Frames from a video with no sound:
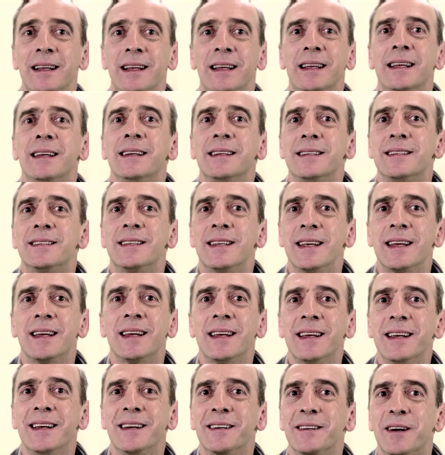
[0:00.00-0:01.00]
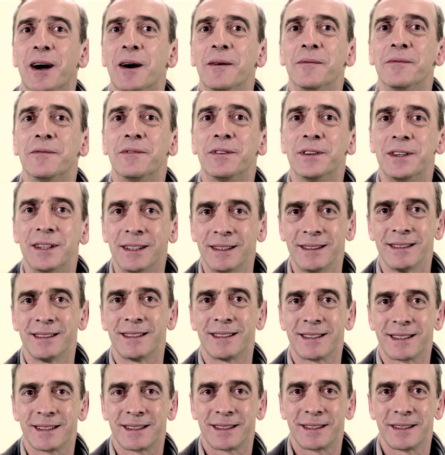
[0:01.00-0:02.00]
easy
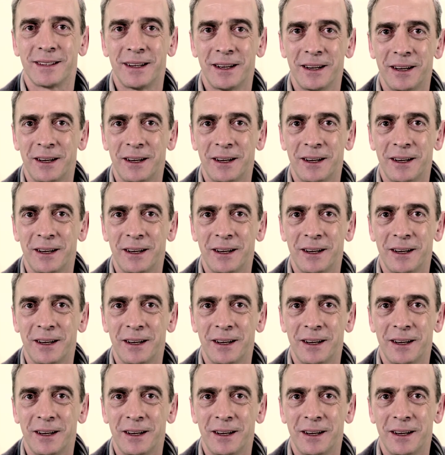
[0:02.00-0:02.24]
confidence,